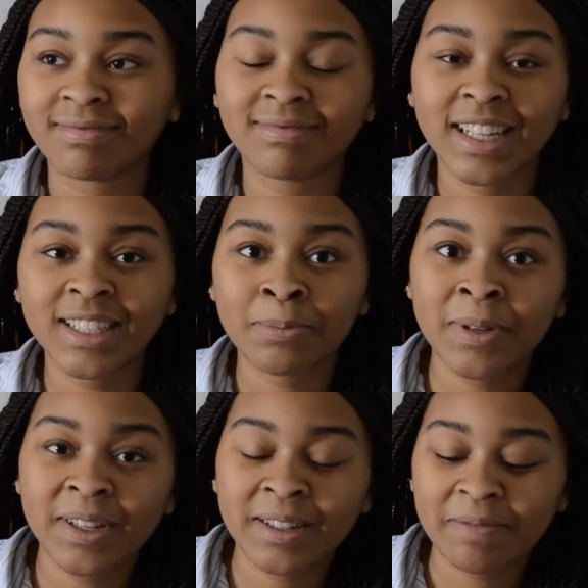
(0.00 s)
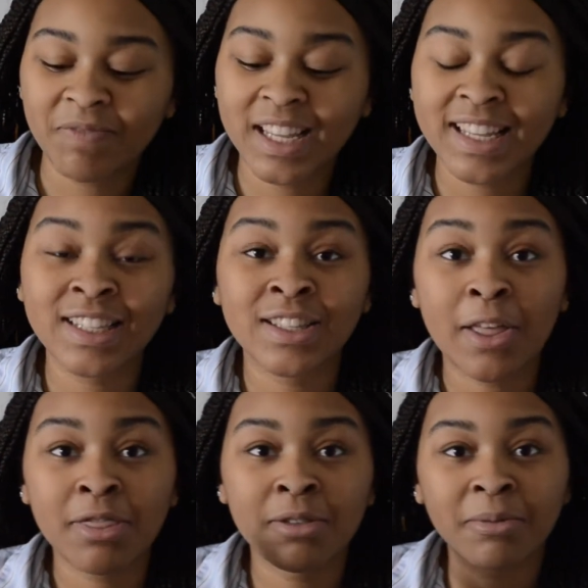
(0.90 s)
Next book is
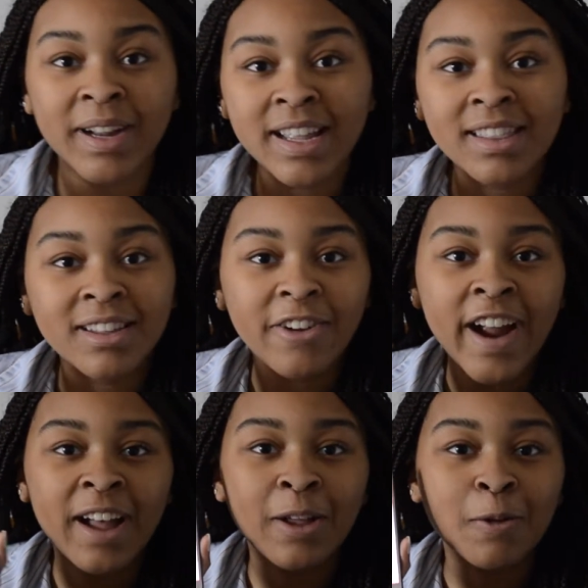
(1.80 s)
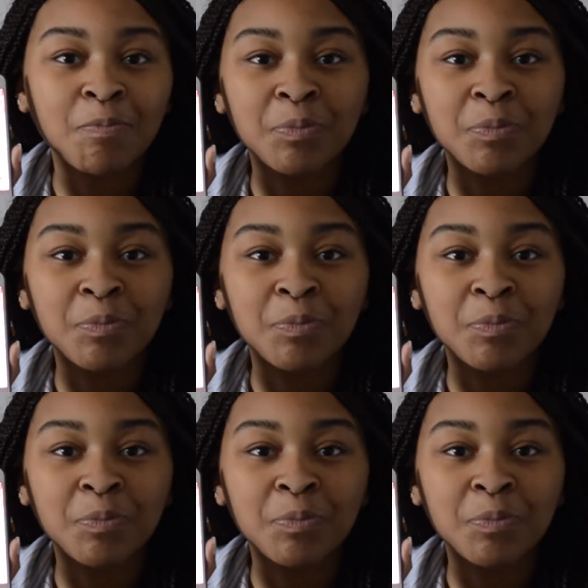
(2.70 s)
The Ring and the Crown.